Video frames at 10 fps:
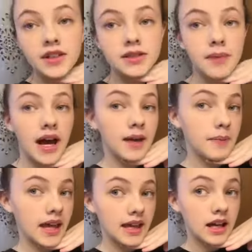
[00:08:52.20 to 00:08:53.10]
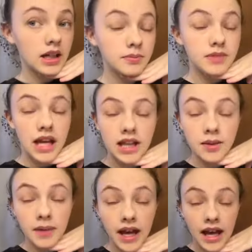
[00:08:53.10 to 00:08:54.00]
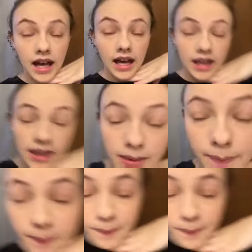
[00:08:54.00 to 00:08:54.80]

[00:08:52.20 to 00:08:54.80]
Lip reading: is my makeup. That's my eyes.